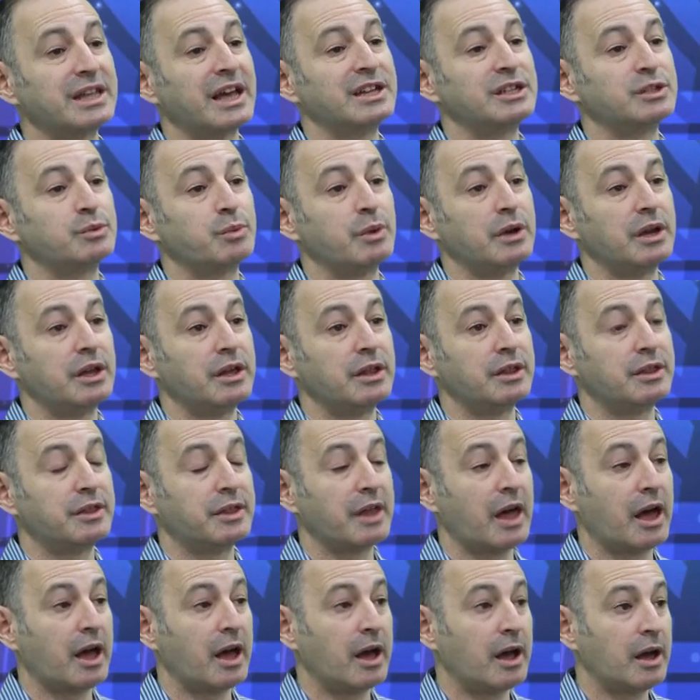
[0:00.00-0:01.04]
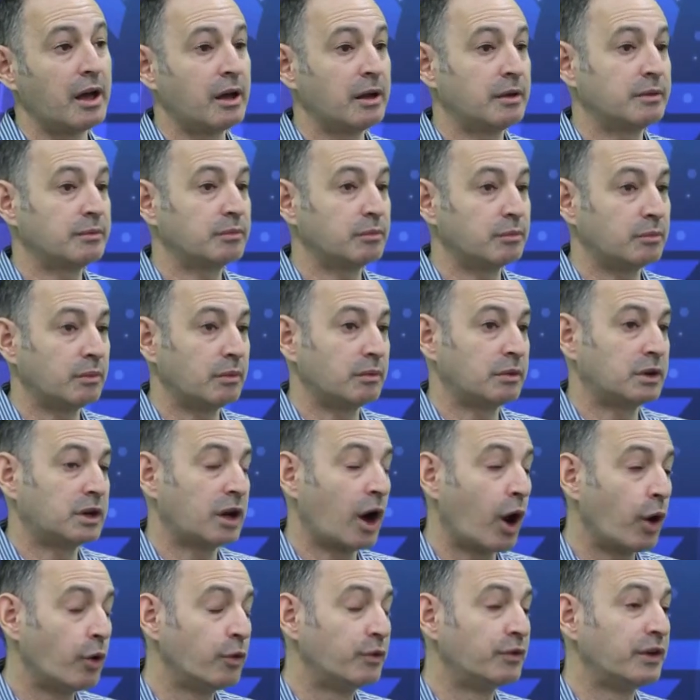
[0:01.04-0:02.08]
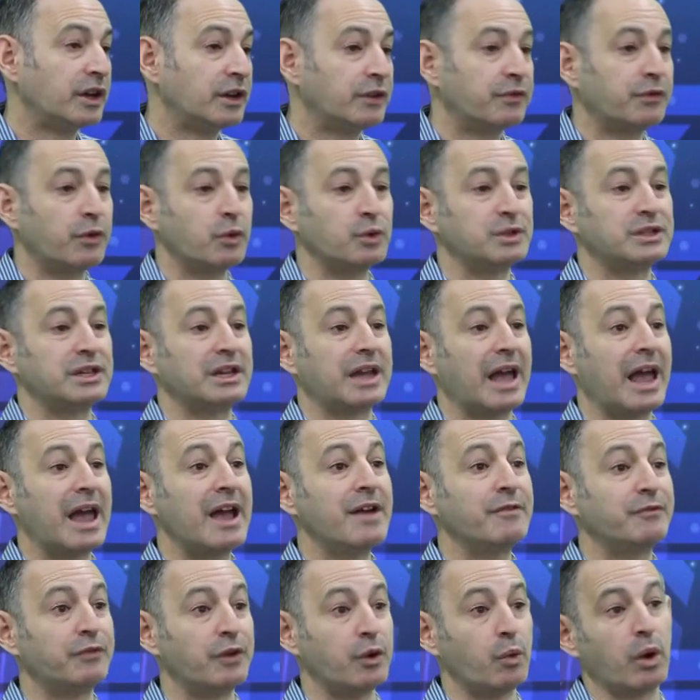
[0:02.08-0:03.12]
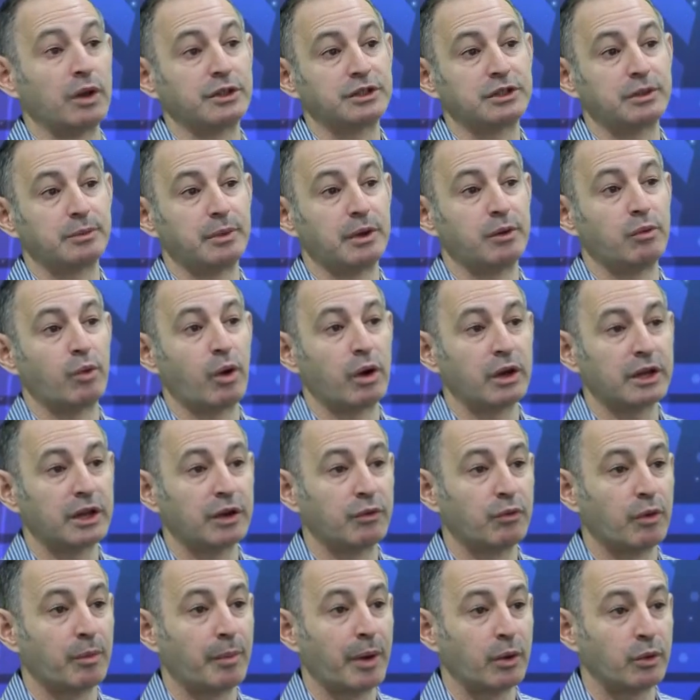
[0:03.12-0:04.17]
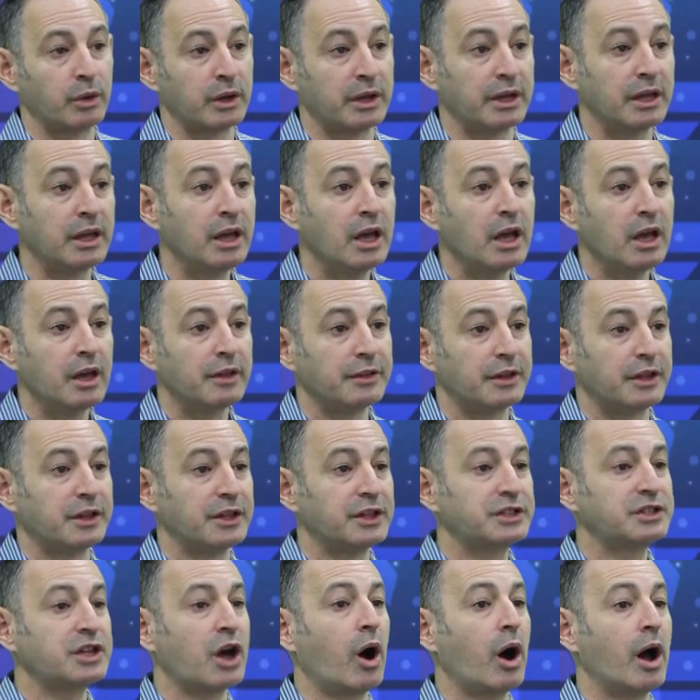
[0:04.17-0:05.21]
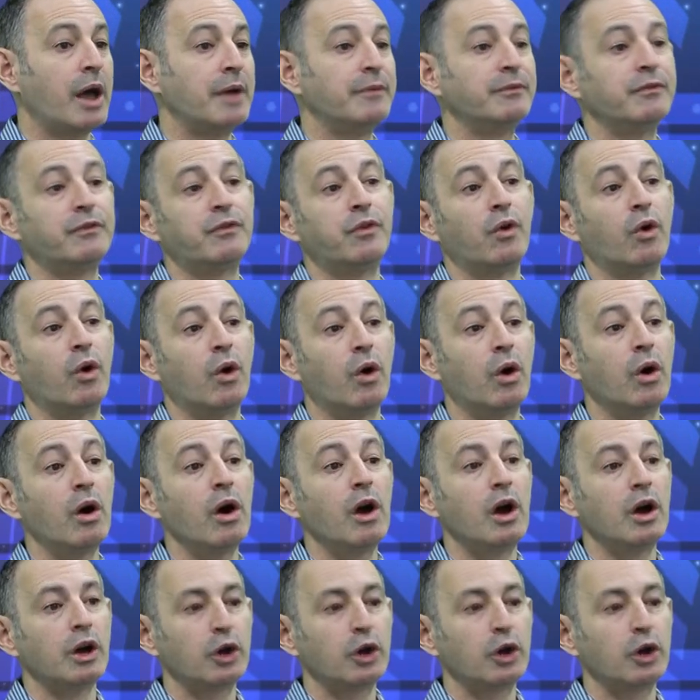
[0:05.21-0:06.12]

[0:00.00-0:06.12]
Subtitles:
days with COVID forcing everyone to be working remotely, that the time for